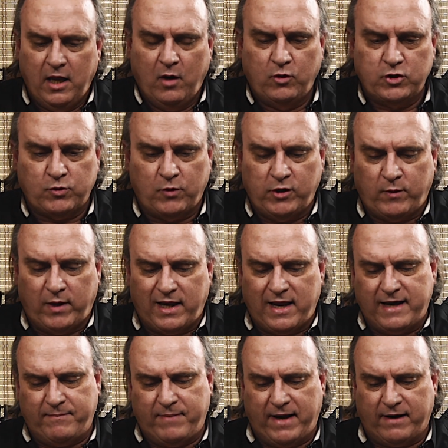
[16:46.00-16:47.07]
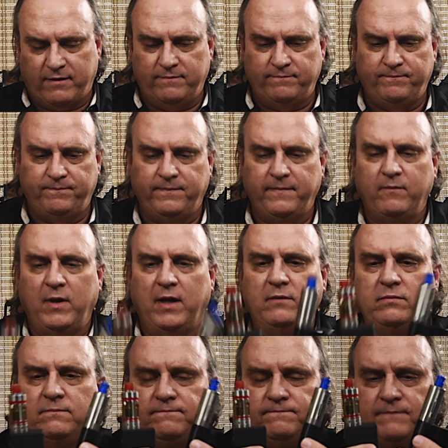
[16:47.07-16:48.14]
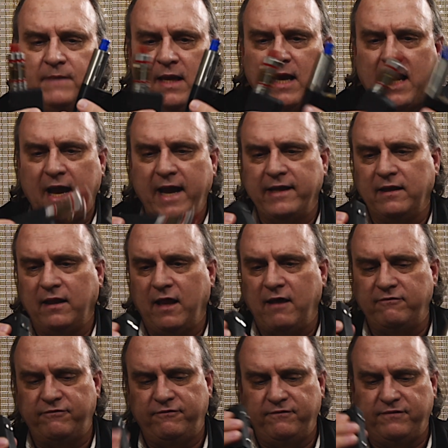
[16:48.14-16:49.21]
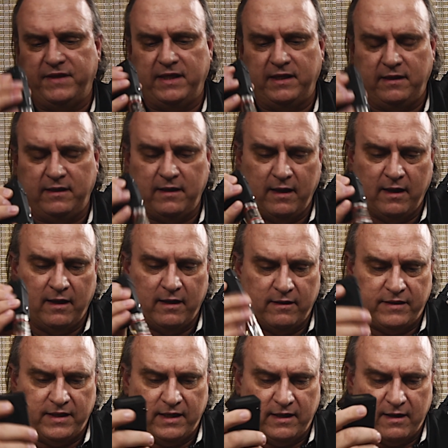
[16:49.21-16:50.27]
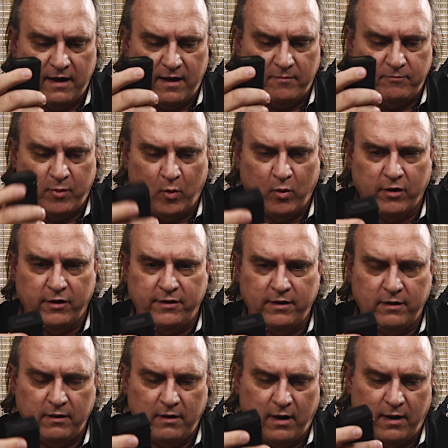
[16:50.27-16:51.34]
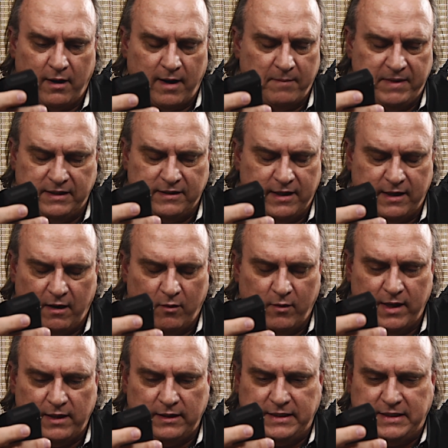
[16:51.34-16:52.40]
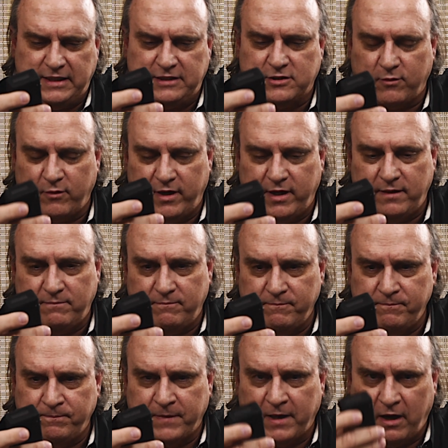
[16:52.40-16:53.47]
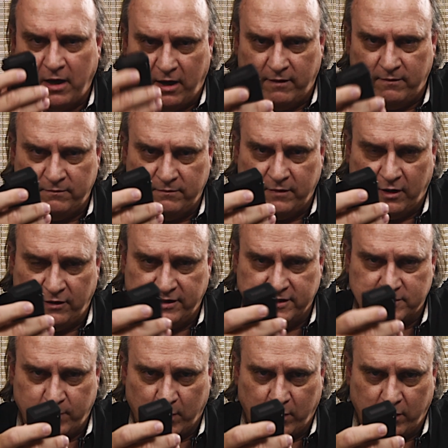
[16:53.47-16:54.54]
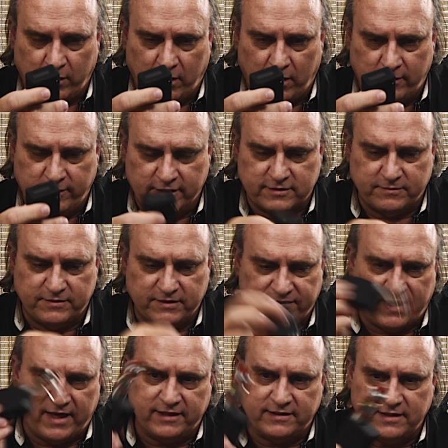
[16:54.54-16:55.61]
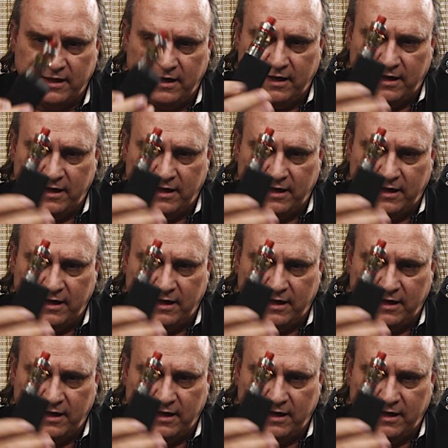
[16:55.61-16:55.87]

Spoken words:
Which one do I like better? Well, I love the board. I mean the OLED screen on this board, on this device.